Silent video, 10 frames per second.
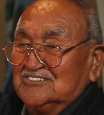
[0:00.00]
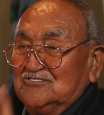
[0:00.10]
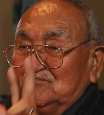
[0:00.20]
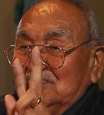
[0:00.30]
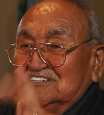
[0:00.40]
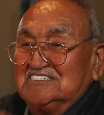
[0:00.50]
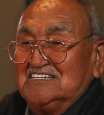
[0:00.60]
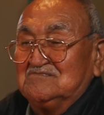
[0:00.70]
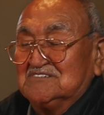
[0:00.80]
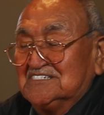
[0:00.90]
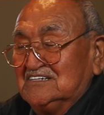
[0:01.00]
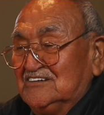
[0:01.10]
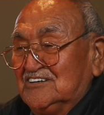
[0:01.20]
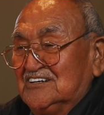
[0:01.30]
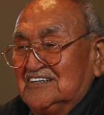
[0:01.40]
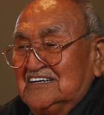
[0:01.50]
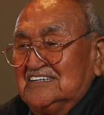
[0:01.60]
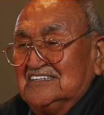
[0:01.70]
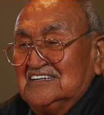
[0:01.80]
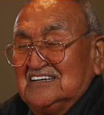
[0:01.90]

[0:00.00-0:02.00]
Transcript: 2 museums in New York.